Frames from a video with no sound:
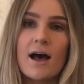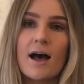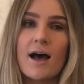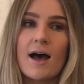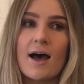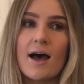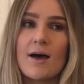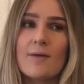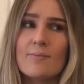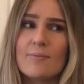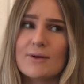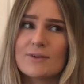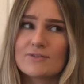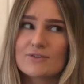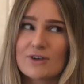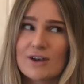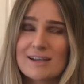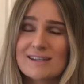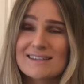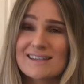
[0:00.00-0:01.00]
um, a
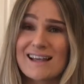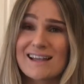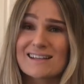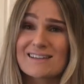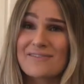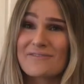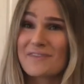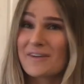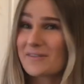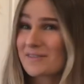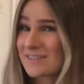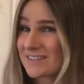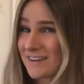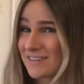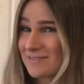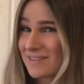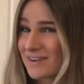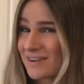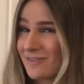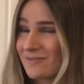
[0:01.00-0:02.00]
dress that's very much out of
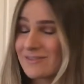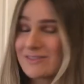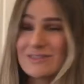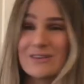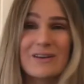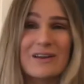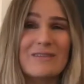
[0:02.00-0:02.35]
my comfort zone.